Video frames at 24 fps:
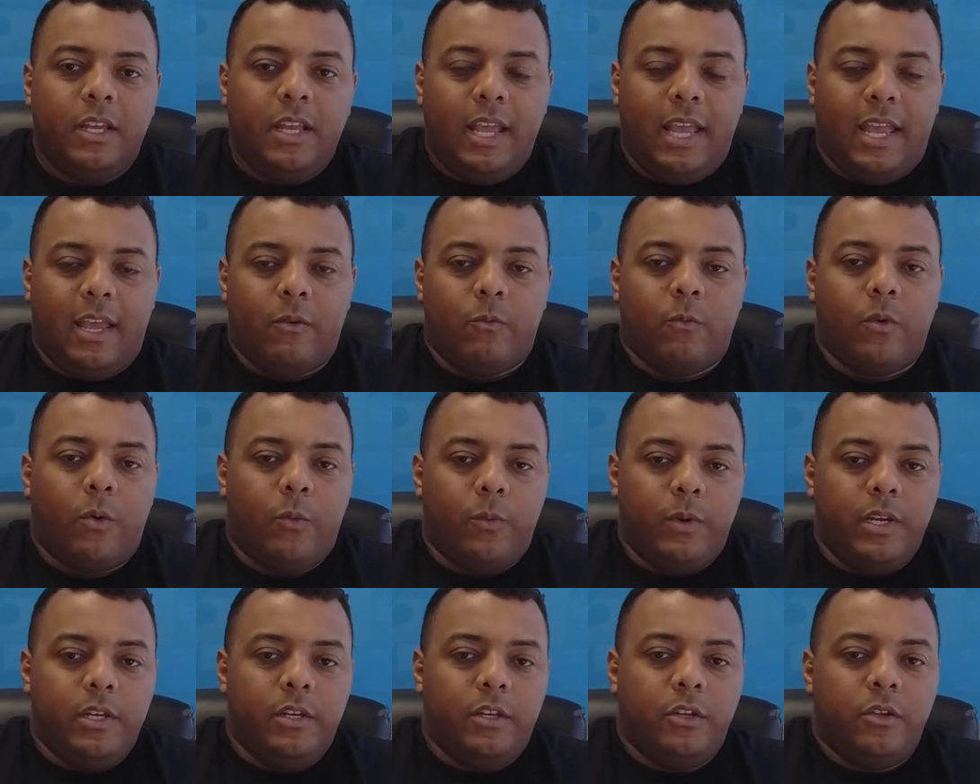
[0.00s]
And what
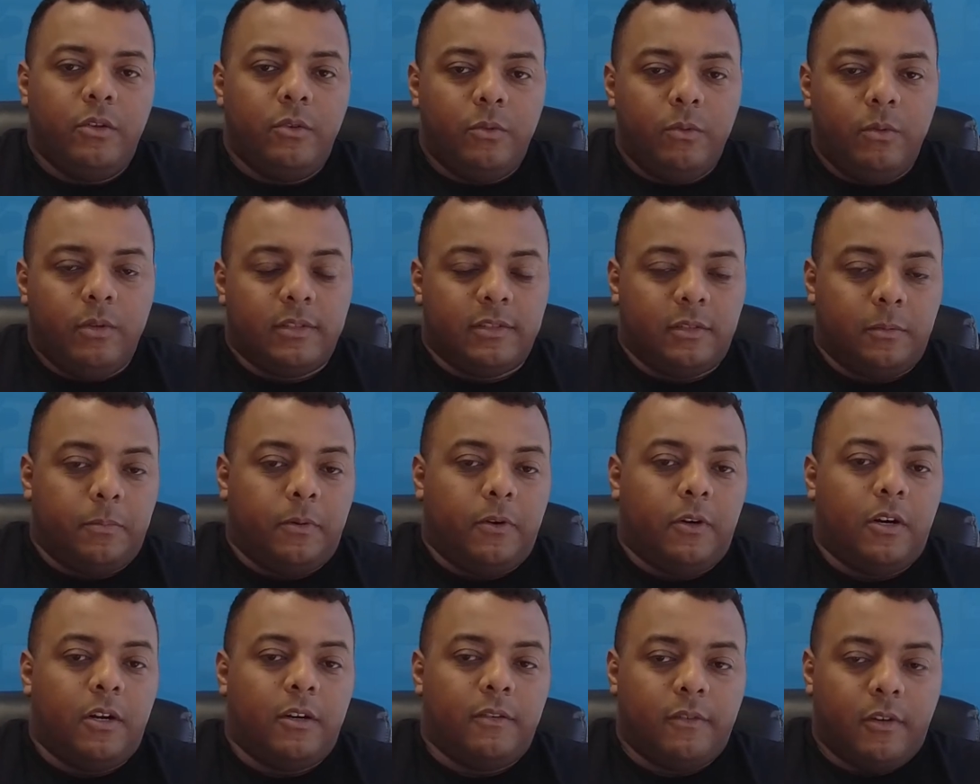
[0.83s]
we do as a
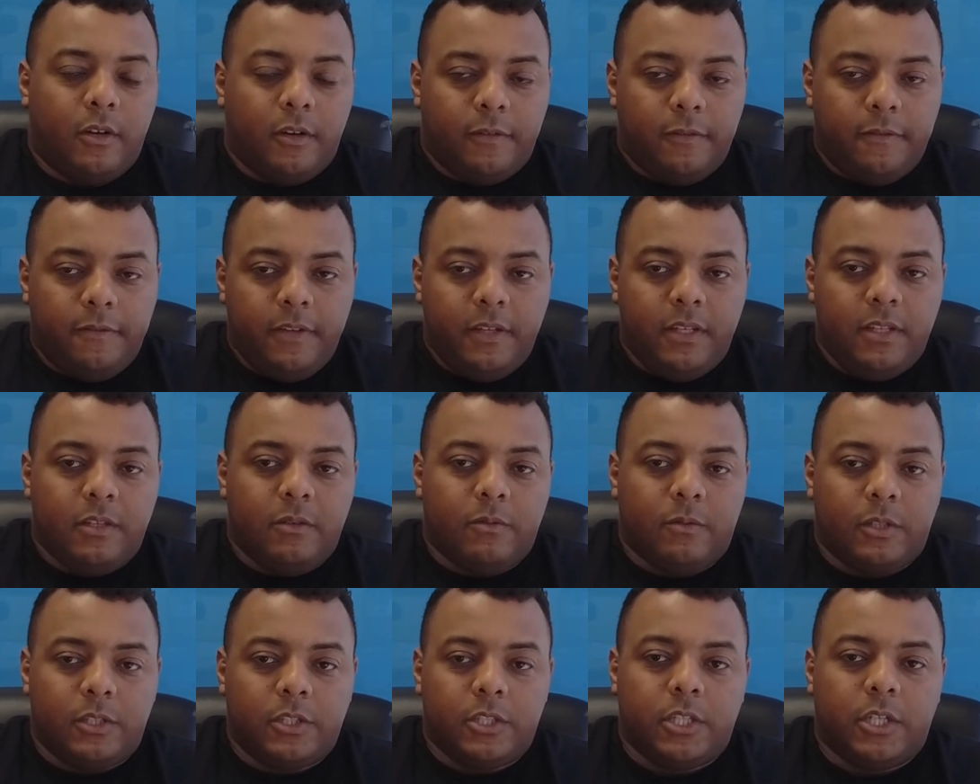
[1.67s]
part of our fee that
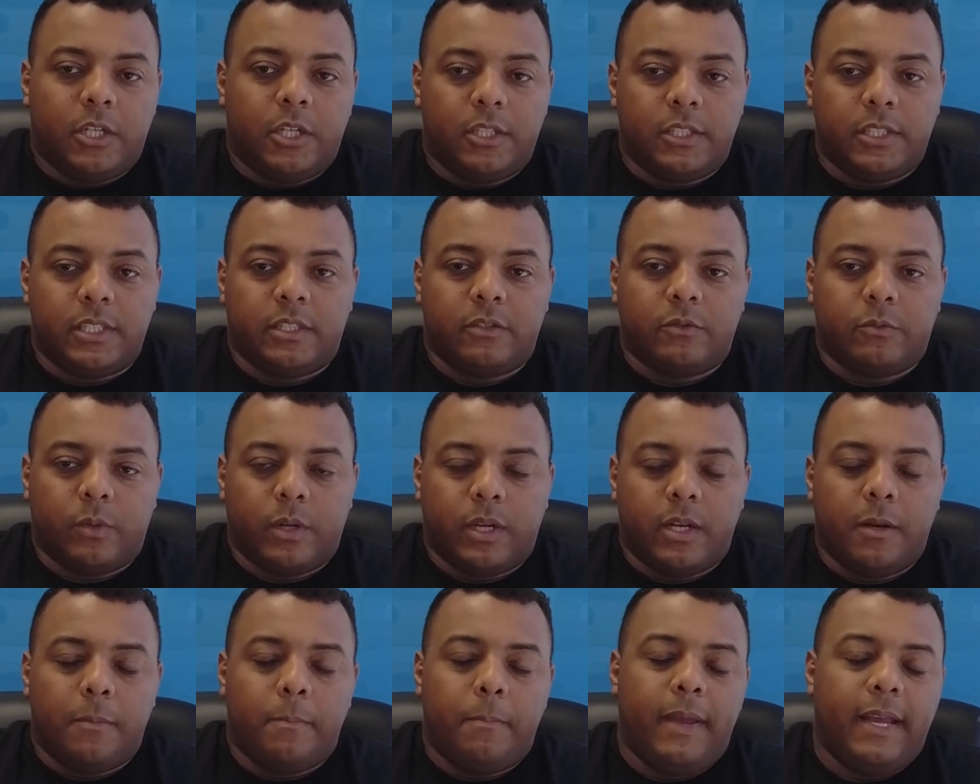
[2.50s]
we're charging is we're
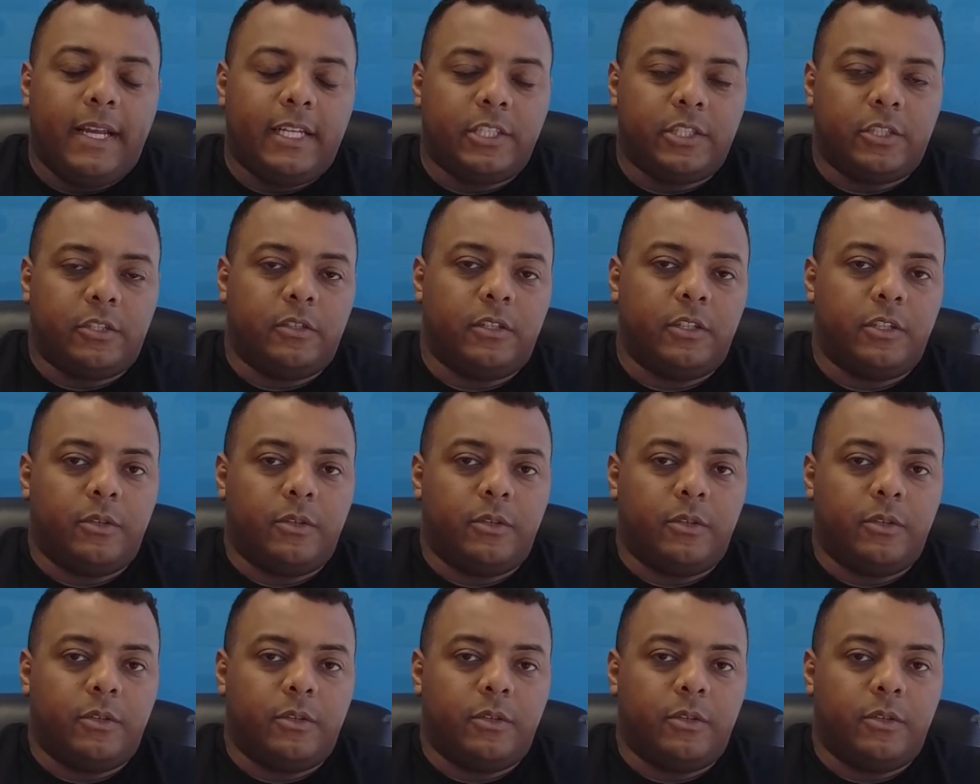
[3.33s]
going to make sure that